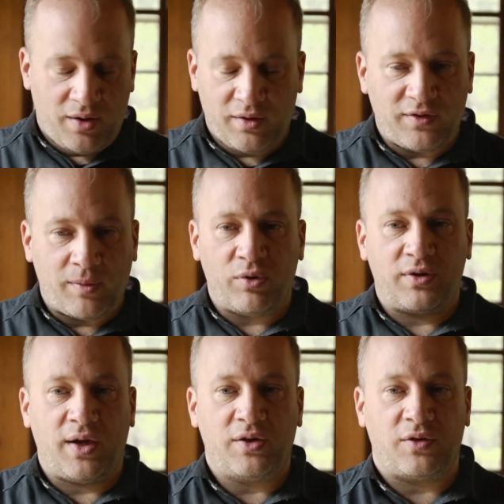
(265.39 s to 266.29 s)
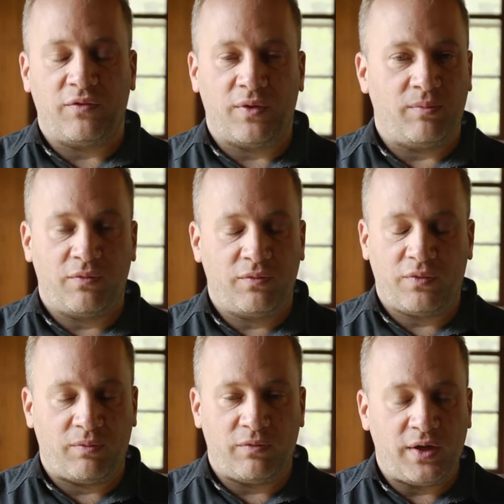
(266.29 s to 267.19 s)
under some protection from,
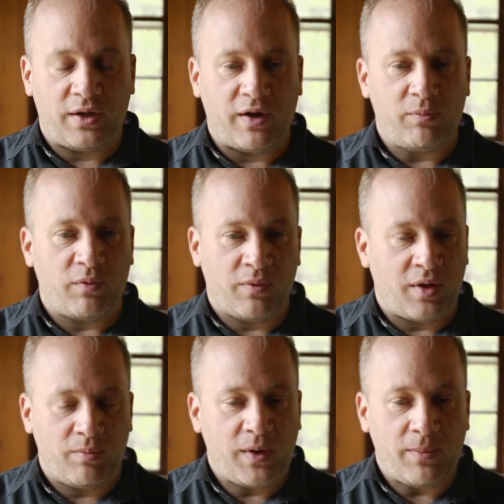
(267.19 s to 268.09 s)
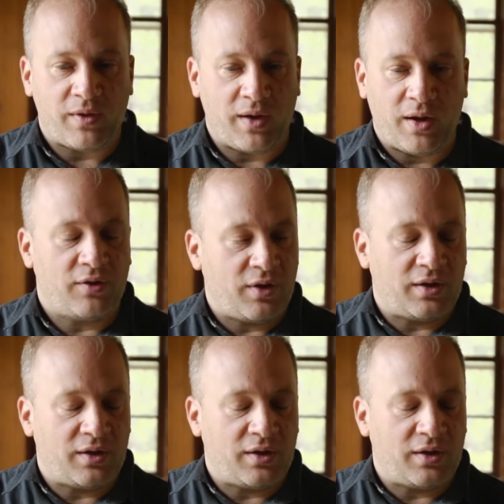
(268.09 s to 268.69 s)
from really great uh, people there.